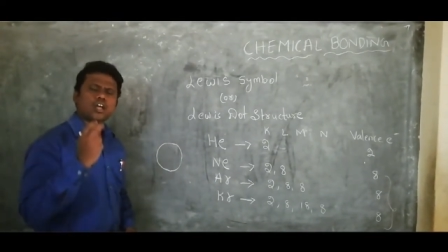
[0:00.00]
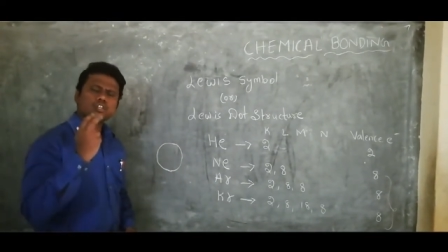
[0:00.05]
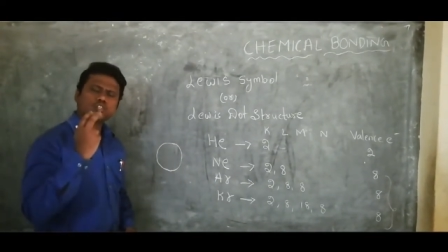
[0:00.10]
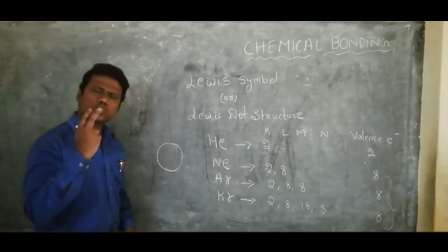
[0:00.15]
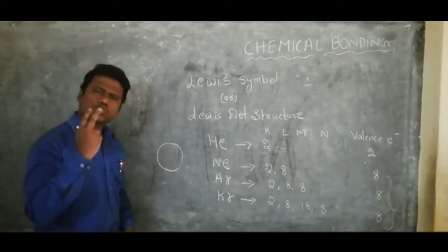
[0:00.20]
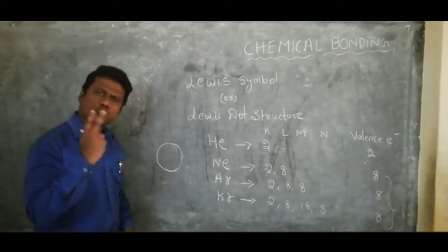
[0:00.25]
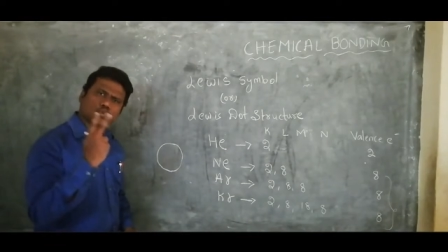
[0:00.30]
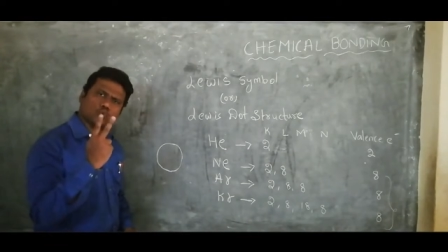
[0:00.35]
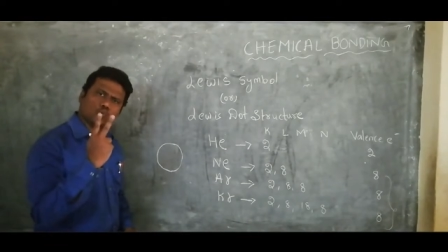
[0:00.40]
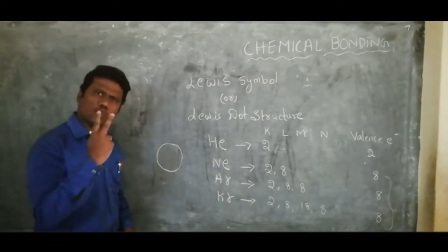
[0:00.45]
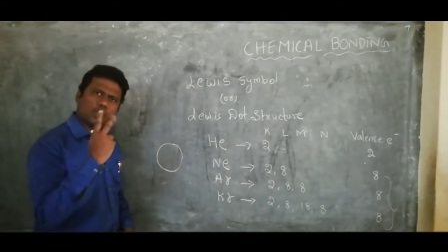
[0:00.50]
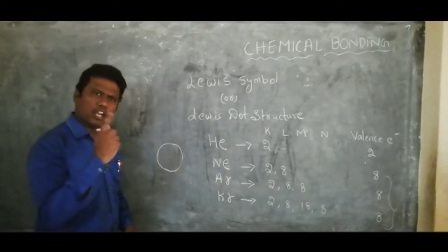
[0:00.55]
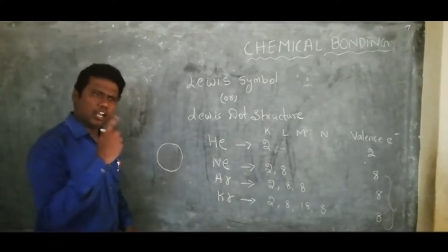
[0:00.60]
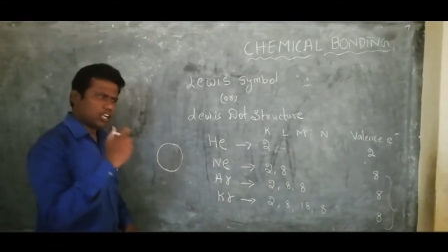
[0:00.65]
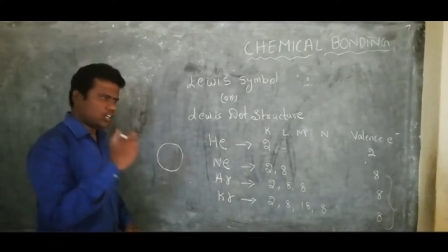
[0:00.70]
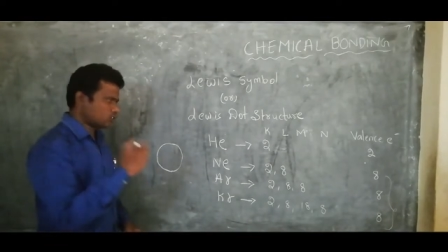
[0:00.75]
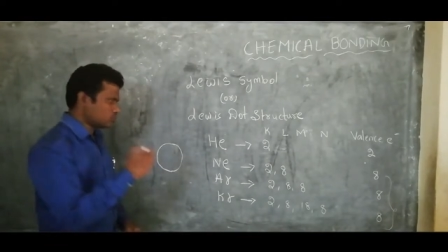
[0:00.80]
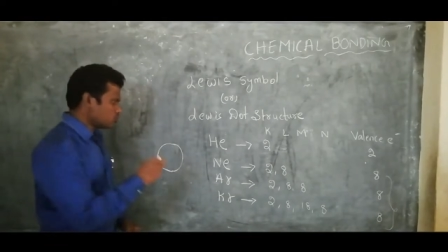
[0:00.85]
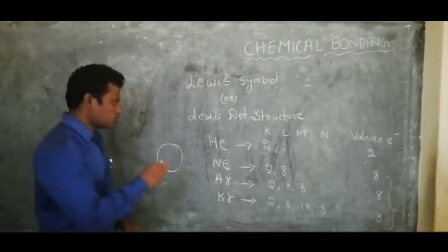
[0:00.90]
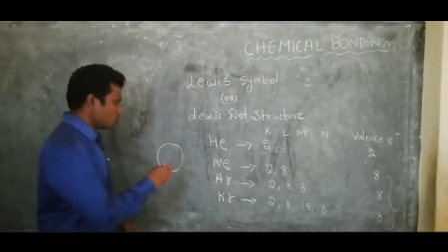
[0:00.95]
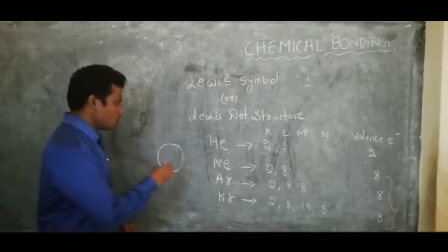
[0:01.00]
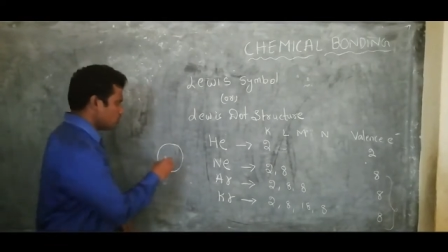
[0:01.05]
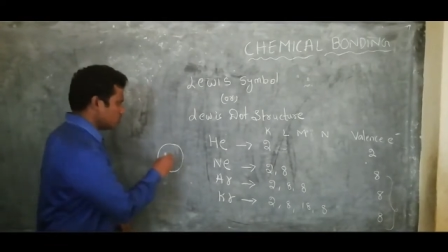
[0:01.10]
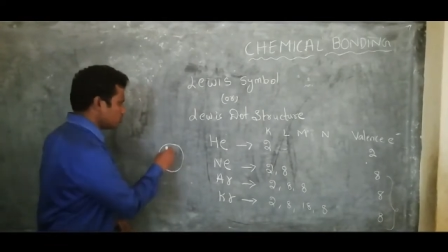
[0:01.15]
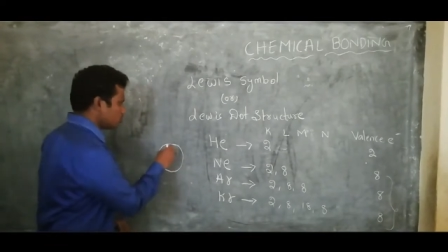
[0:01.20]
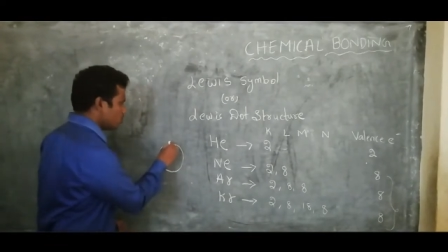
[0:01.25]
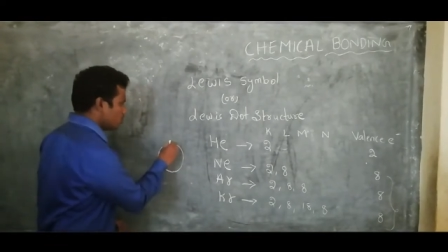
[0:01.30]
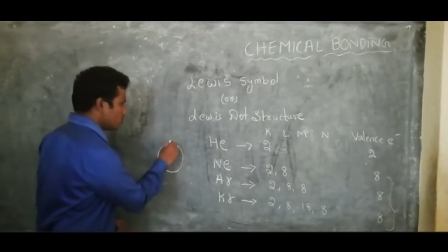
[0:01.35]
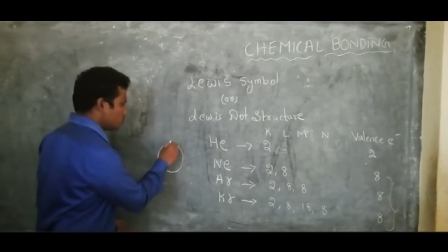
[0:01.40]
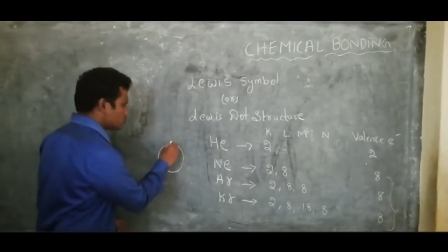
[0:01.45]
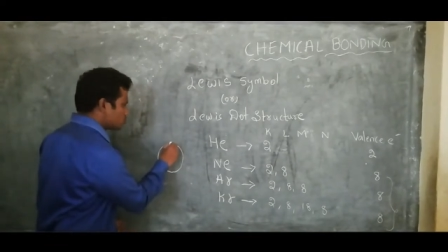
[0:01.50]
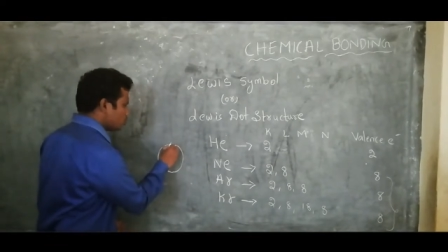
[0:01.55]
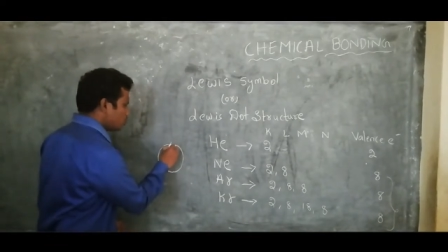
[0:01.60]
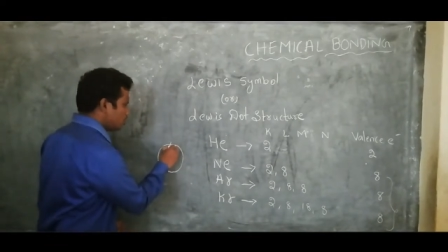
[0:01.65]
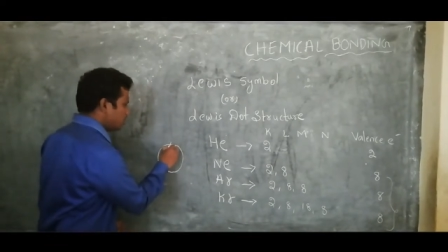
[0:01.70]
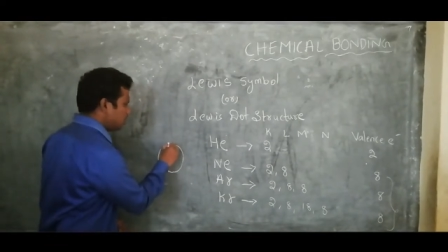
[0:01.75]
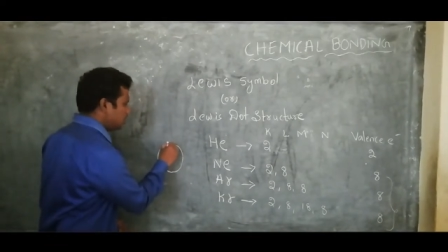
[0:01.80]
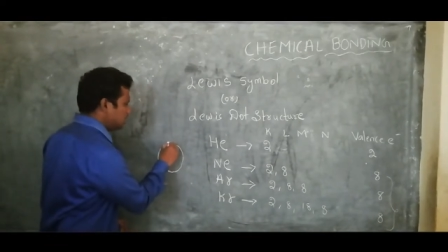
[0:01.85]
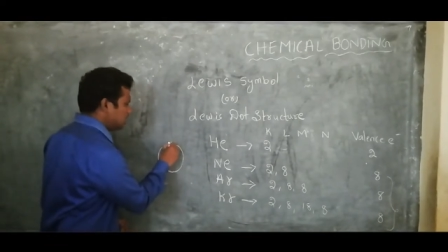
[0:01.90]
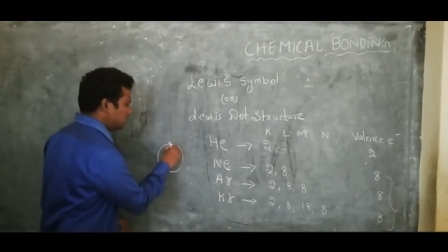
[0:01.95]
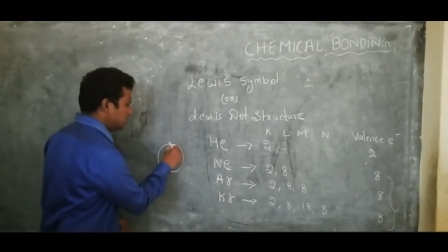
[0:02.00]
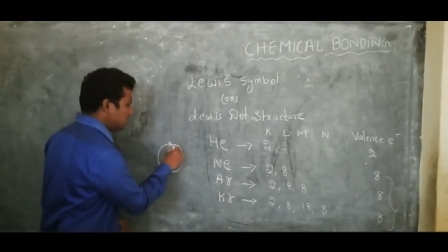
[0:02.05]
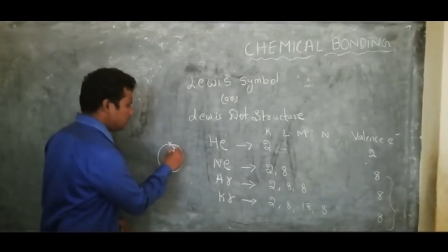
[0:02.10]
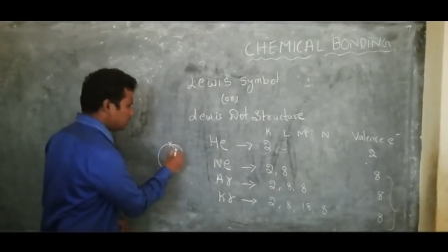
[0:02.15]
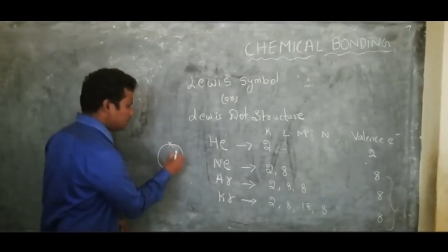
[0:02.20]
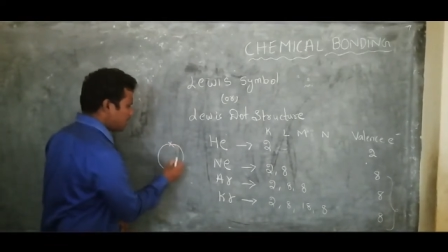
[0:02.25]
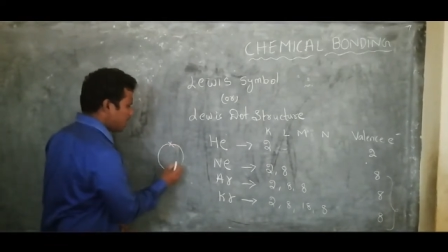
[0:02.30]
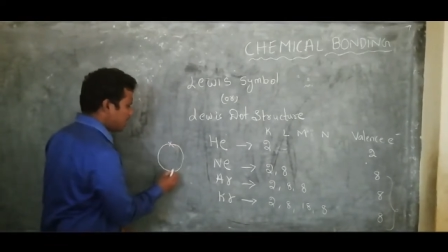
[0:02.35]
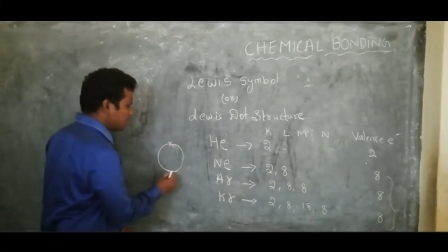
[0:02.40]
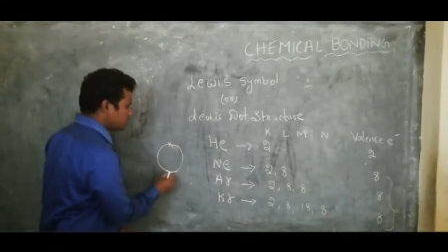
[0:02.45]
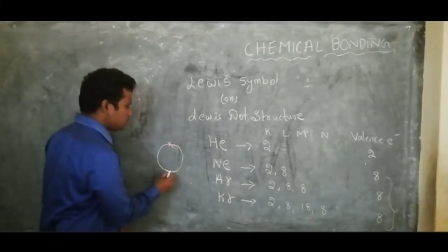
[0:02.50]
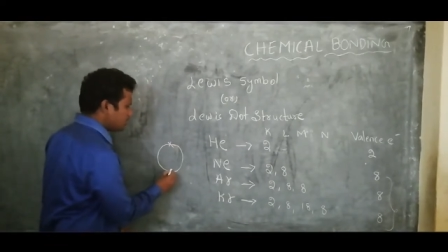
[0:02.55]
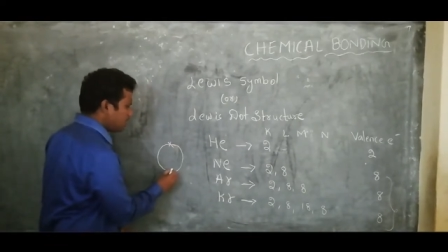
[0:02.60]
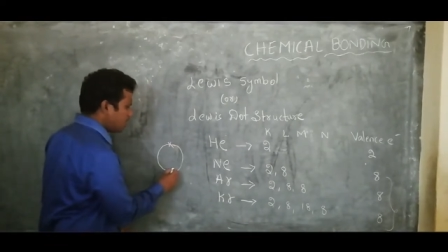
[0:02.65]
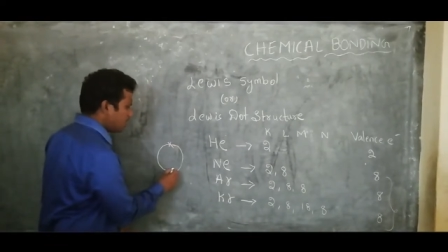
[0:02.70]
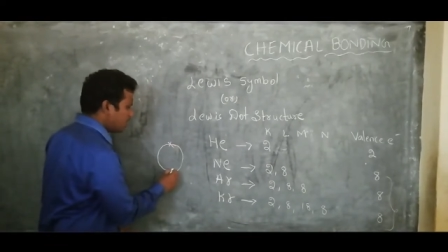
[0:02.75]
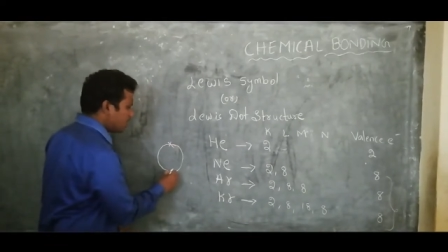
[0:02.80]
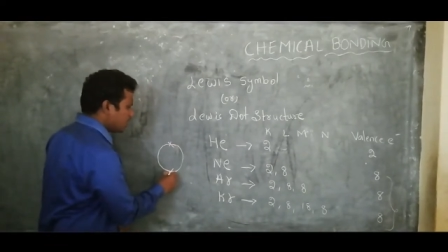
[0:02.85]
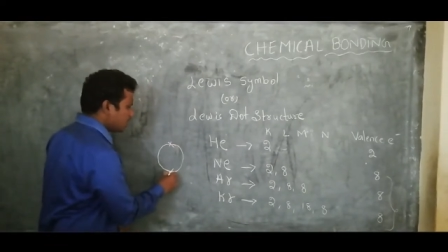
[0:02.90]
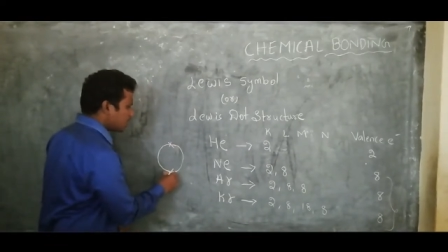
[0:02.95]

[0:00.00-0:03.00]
two electrons so helium as a